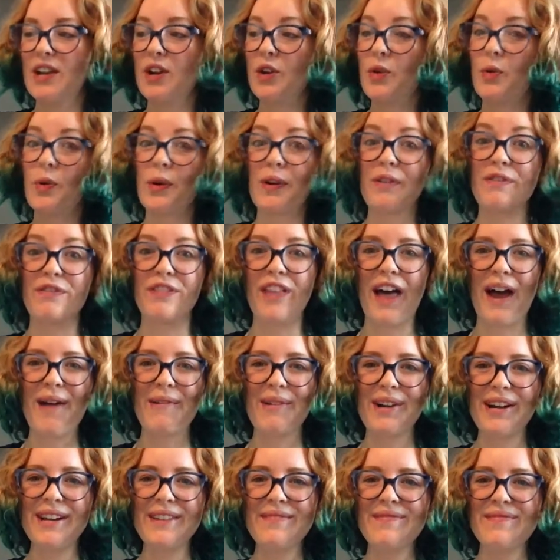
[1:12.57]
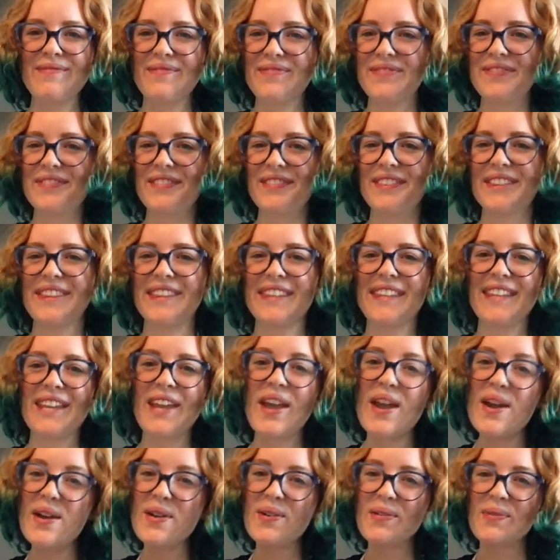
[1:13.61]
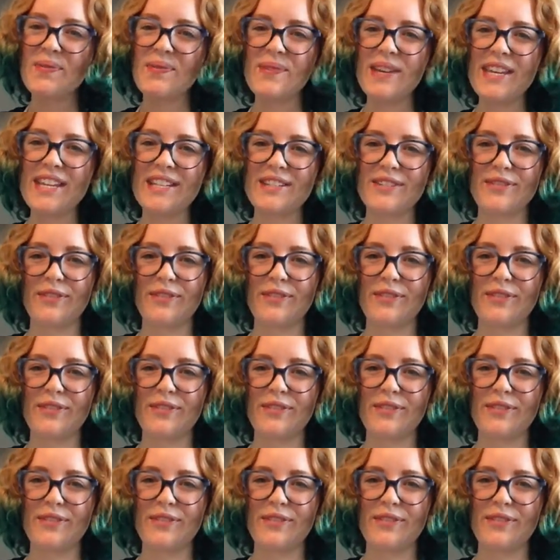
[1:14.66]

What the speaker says: corn flour, wheat